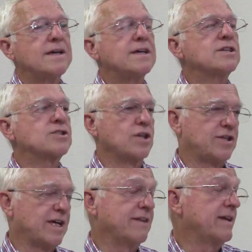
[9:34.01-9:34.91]
so
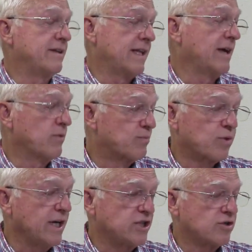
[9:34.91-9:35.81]
then they would
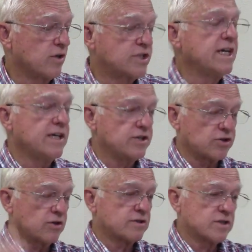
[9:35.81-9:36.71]
preach or teach
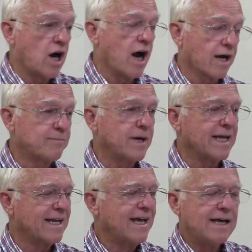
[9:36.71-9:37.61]
or talk. But
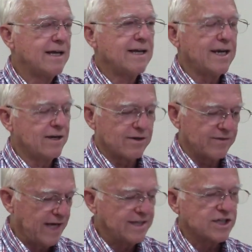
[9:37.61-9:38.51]
here
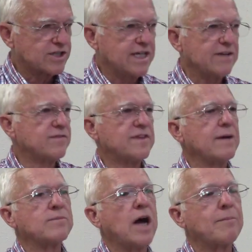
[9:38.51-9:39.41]
they just give
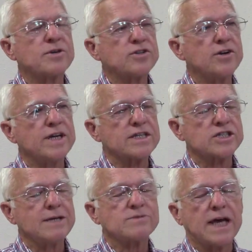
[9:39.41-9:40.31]
them the opportunity. It
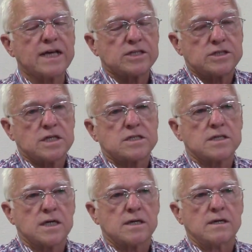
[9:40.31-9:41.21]
seems like it's just
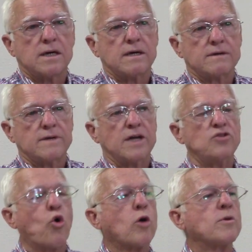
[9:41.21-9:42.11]
a, a, a
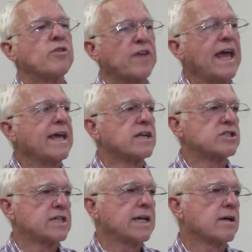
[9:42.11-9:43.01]
normal thing in a
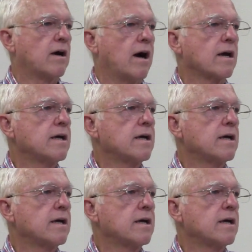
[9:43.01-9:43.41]
synagogue